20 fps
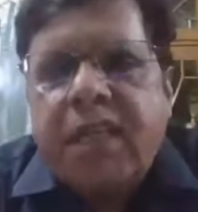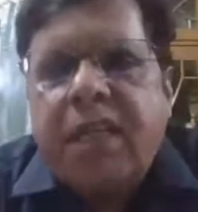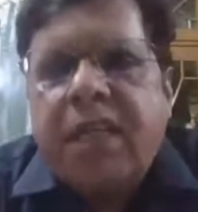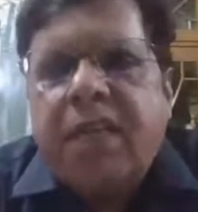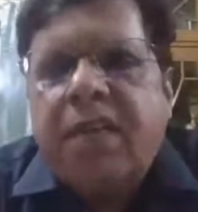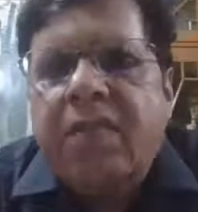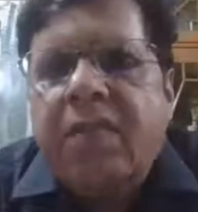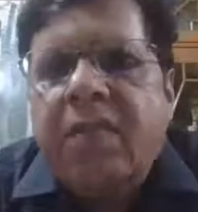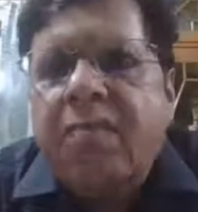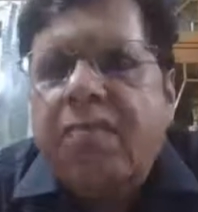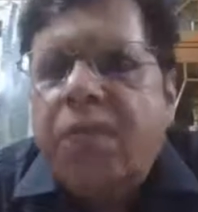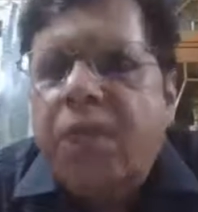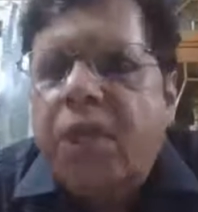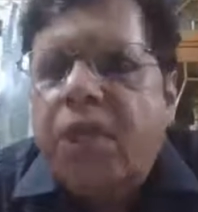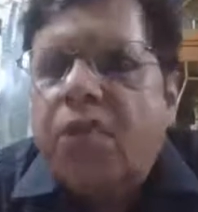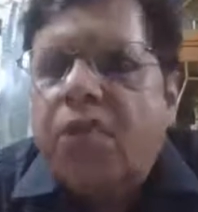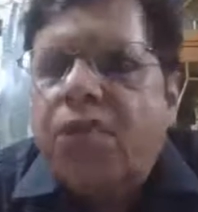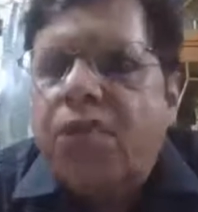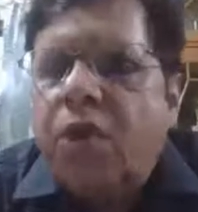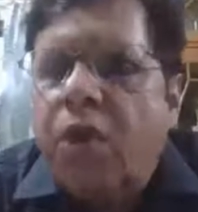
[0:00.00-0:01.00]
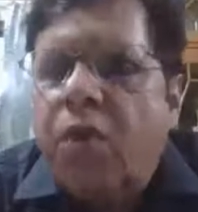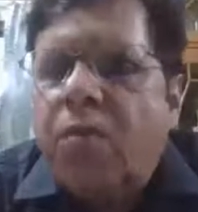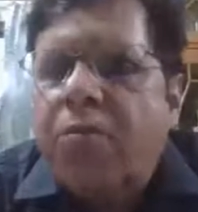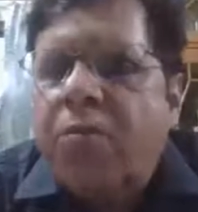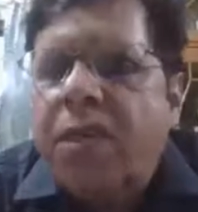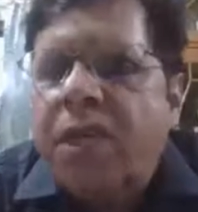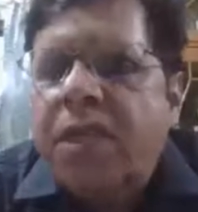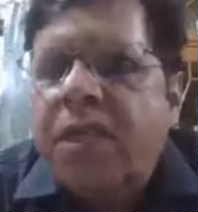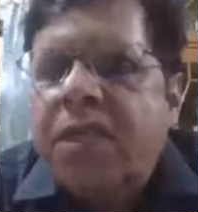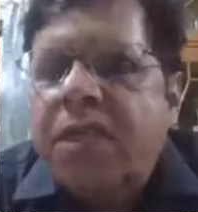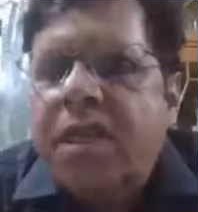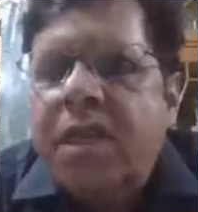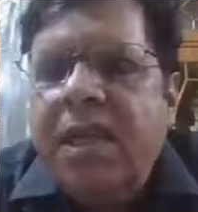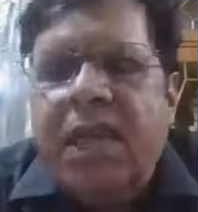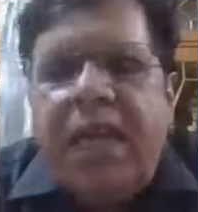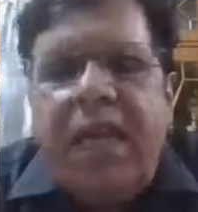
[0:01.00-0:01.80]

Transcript: the development of thrombus.